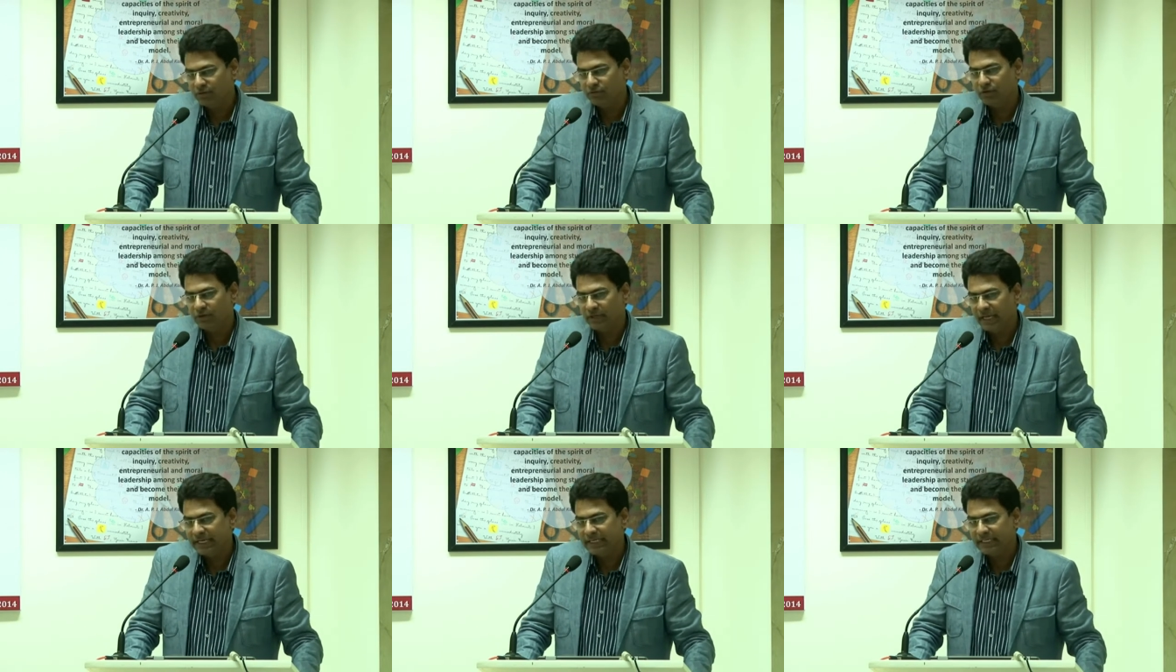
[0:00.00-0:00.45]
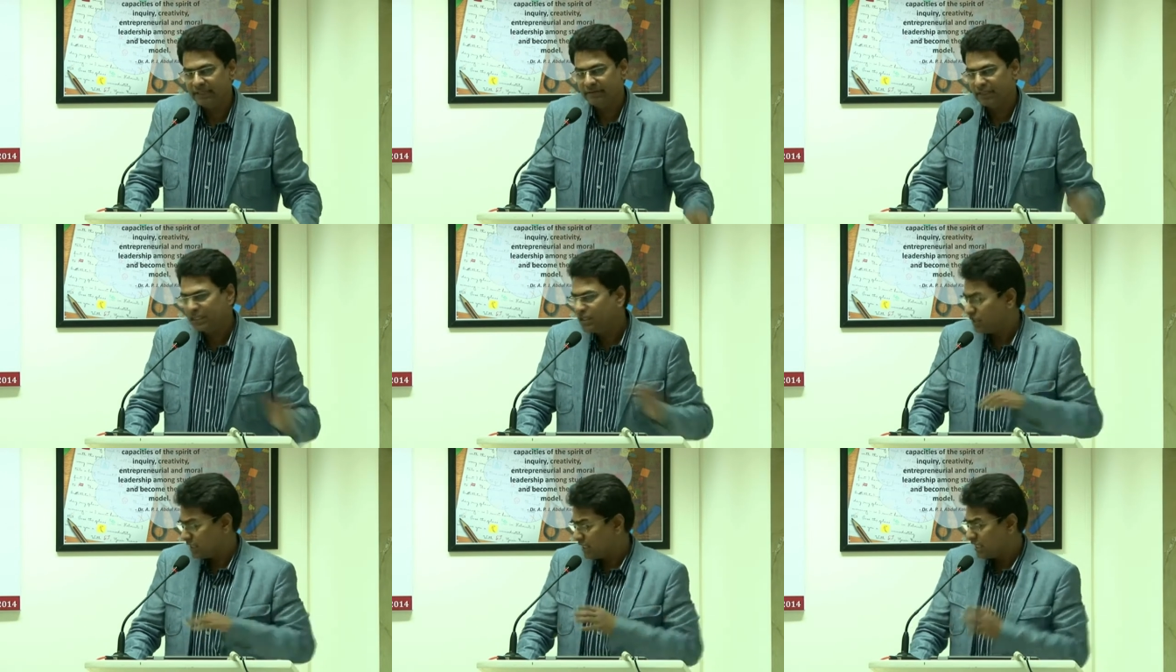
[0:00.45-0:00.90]
for 9-11.
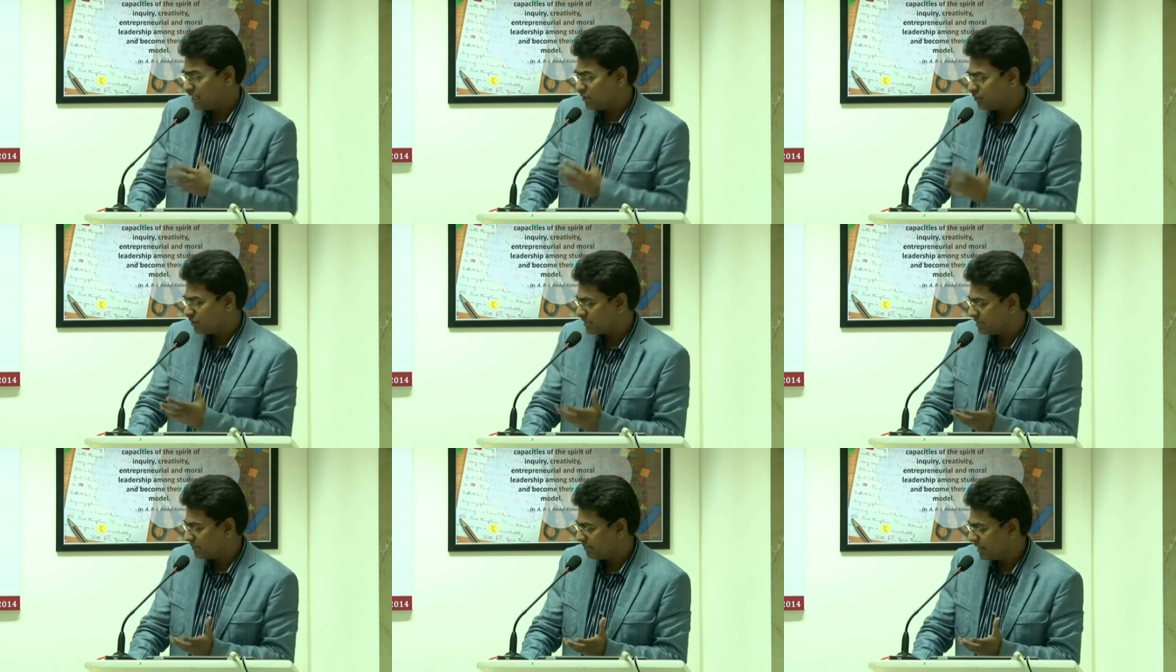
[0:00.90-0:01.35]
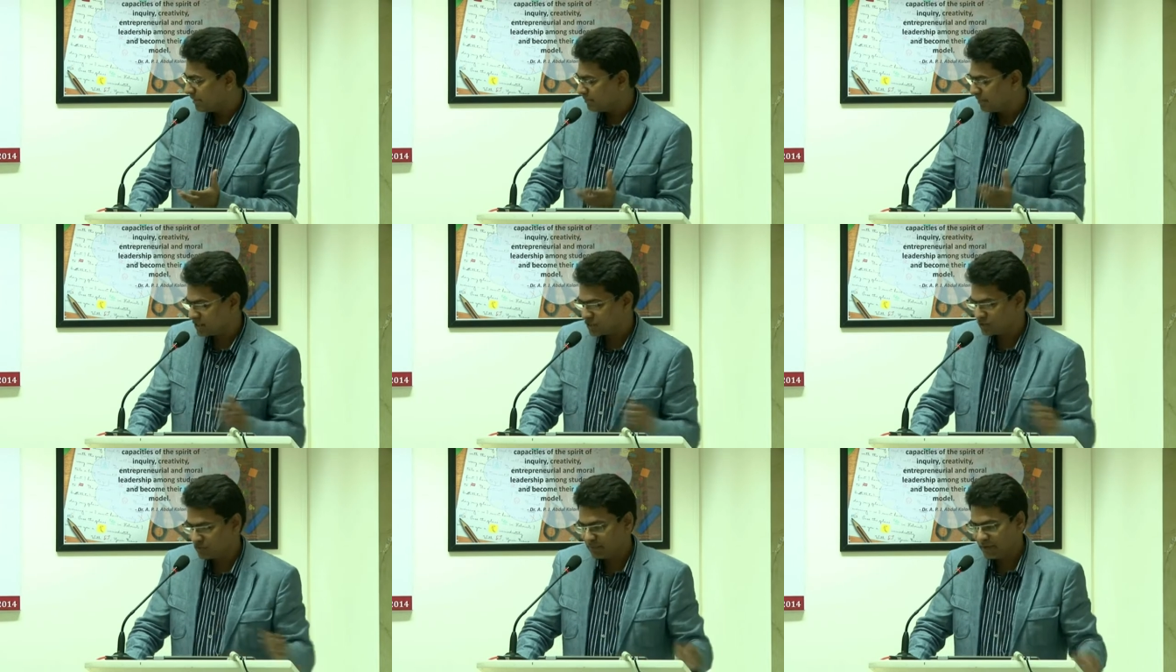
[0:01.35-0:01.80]
He, he was the main
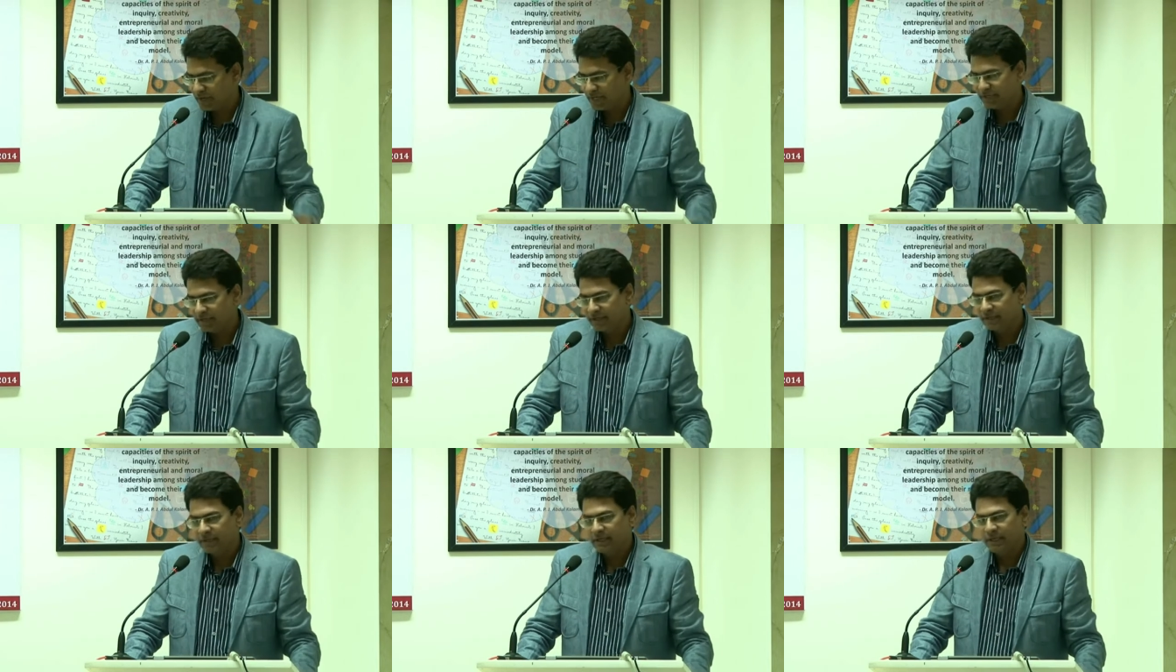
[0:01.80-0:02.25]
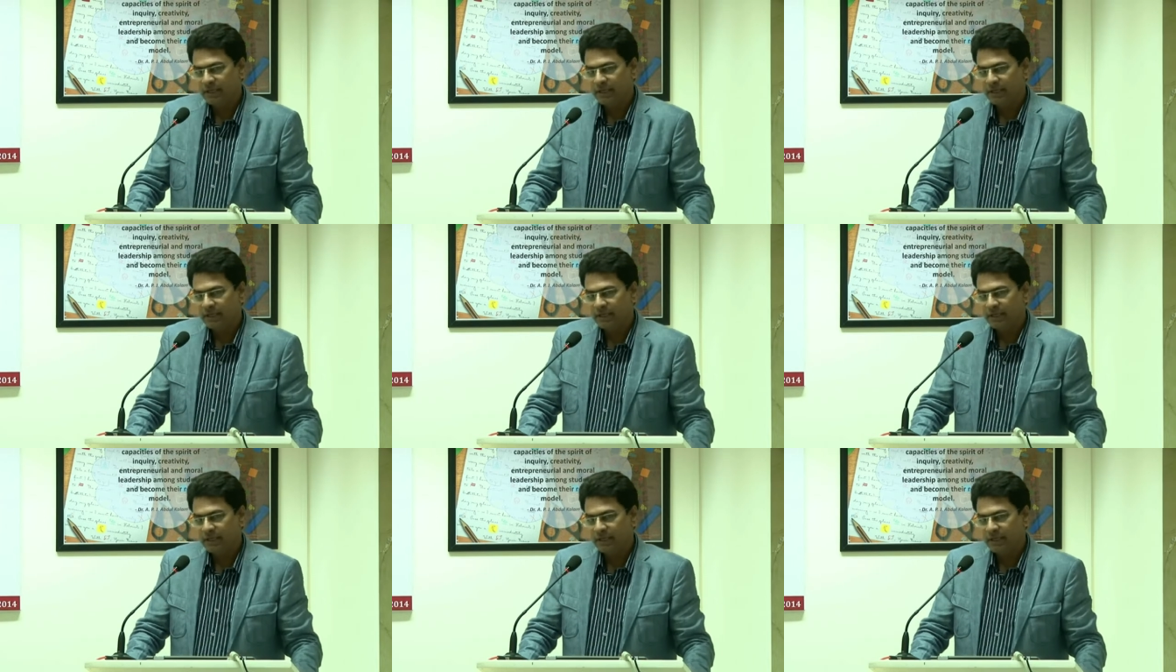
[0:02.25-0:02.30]
mastermind.